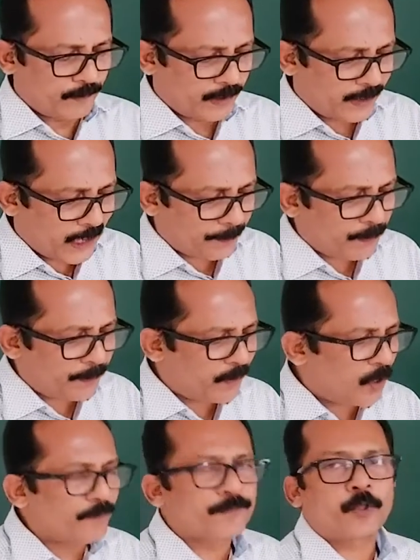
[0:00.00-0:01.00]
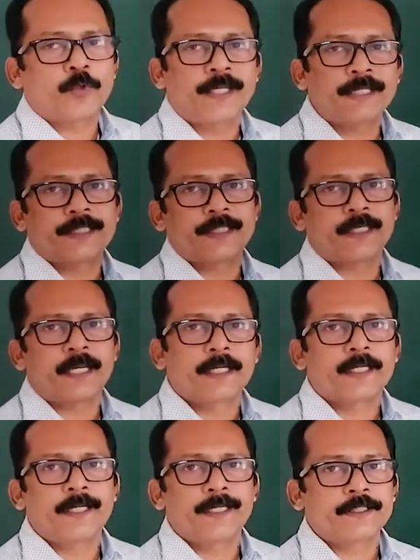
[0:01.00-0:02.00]
capable of donating
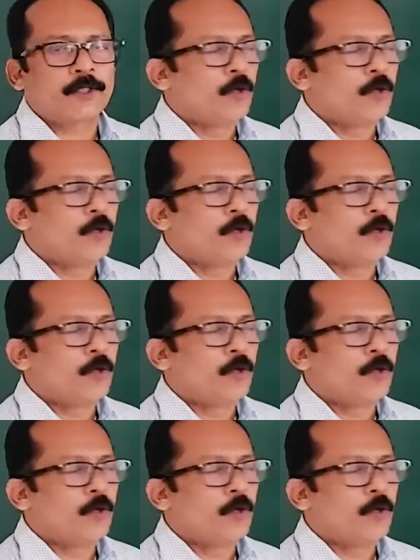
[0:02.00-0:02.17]
at least